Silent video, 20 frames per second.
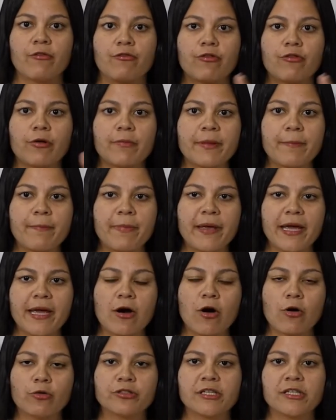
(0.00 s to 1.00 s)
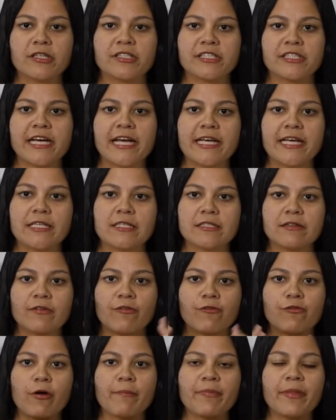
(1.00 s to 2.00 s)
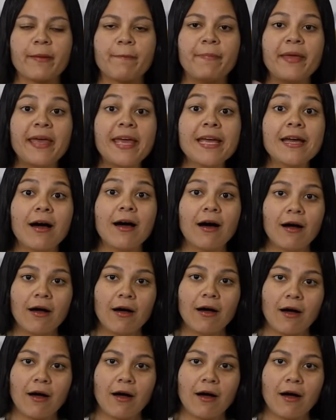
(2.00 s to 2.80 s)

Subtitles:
from the big hotel chains, from the big